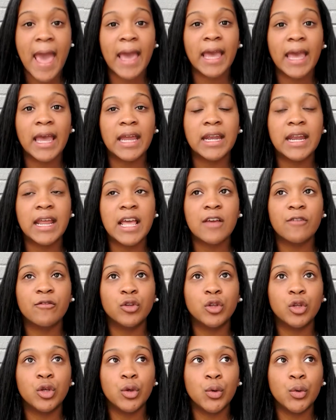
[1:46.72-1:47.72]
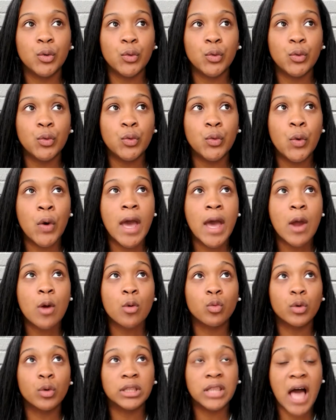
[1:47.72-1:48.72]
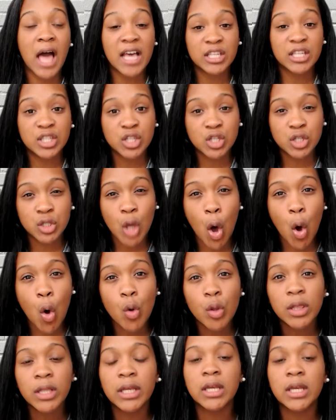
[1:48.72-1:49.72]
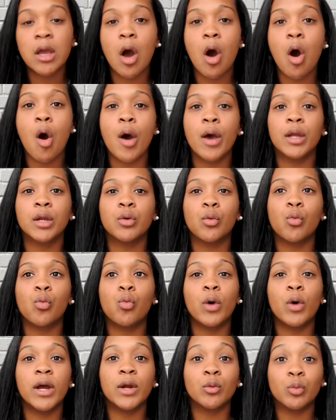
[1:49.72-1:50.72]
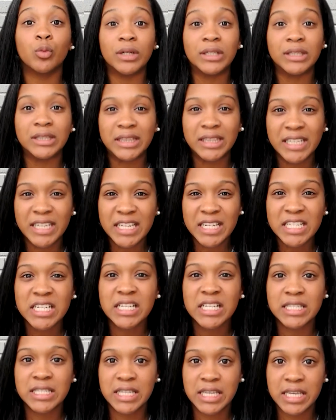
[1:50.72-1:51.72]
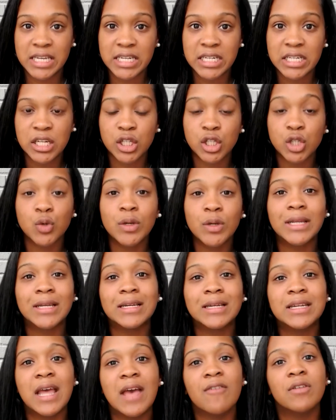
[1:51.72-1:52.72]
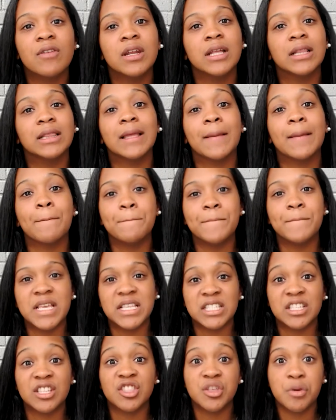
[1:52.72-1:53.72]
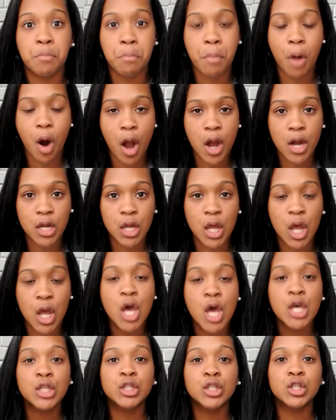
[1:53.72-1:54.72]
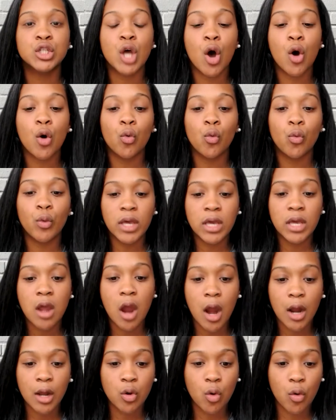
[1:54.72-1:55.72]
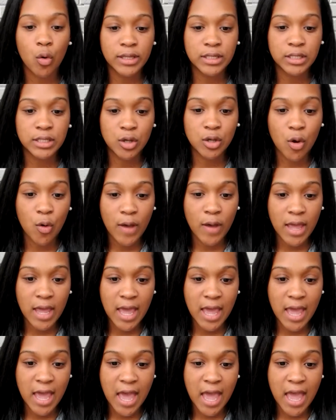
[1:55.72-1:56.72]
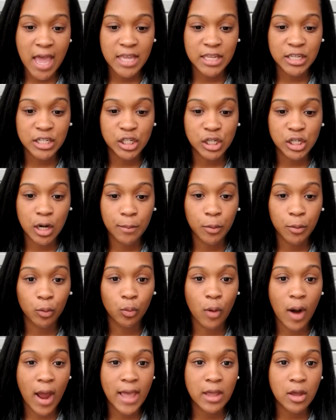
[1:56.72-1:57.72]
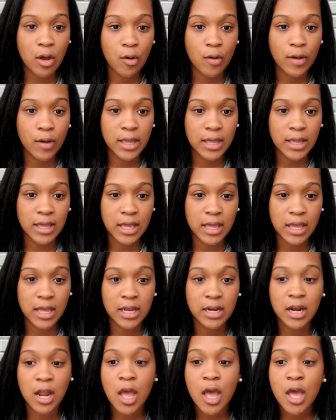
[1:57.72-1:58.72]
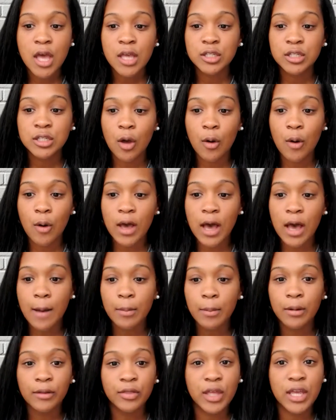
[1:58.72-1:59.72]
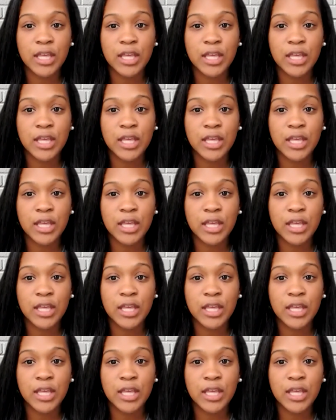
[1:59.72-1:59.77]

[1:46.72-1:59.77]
And if you rely solely on what religion teaches, you can definitely miss the mark. So, we are going to go ahead and jump right on in. So, a couple of